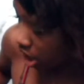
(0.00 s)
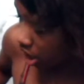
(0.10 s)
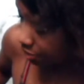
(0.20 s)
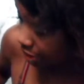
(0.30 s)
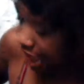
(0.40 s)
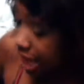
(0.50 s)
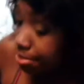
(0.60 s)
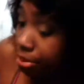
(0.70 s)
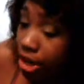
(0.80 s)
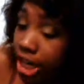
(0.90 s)
off of that
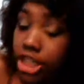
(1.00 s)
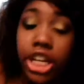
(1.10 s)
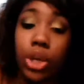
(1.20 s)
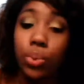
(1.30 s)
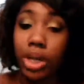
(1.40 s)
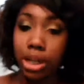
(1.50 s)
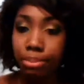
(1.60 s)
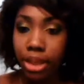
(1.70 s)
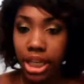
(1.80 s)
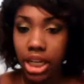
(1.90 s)
brush, and you want to
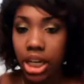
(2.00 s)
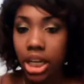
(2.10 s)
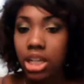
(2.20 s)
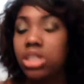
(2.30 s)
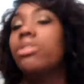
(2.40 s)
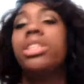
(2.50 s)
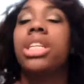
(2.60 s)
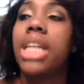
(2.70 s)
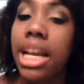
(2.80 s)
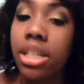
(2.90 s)
blend it in so it's a
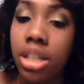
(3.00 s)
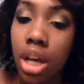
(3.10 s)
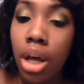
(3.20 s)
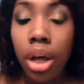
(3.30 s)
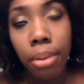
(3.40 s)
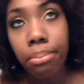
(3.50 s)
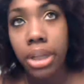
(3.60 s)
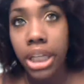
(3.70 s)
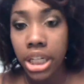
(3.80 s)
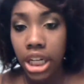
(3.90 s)
nice
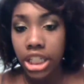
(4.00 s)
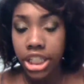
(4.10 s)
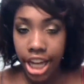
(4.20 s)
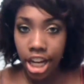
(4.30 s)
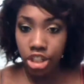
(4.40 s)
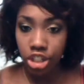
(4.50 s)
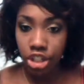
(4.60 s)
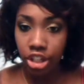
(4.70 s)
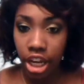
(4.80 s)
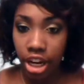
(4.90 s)
blending
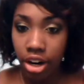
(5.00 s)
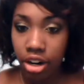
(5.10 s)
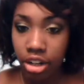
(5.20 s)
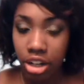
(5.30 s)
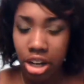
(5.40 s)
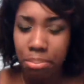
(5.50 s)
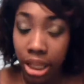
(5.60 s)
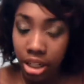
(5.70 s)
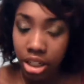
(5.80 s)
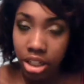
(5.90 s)
texture there.
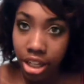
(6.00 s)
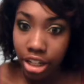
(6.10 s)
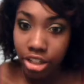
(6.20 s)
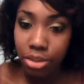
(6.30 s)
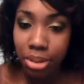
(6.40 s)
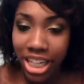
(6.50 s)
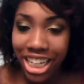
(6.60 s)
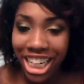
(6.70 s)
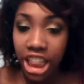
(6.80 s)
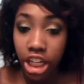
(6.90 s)
Blended texture.
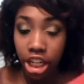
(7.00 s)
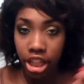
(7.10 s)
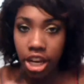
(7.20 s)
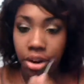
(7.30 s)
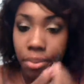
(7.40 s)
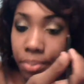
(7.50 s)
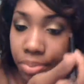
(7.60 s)
Blendy look there.